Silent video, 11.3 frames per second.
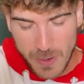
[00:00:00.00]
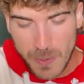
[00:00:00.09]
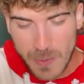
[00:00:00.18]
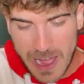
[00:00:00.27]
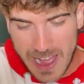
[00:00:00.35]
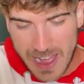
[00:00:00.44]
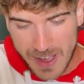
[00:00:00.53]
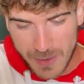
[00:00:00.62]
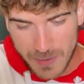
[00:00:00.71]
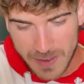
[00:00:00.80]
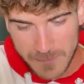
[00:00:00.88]

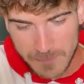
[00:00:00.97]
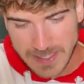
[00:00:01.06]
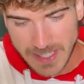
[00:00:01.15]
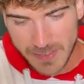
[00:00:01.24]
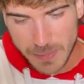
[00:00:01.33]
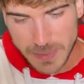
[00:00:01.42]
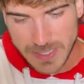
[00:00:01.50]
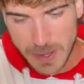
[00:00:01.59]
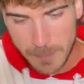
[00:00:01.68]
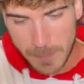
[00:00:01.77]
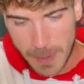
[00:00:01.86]
Wow.
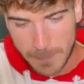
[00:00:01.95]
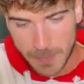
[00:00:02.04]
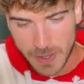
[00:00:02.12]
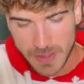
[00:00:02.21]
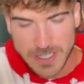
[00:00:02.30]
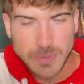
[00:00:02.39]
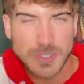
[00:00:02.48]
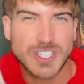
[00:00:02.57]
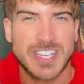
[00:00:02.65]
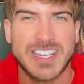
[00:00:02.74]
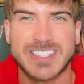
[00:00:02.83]
7% Pitbull. That's where
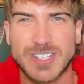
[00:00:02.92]
she gets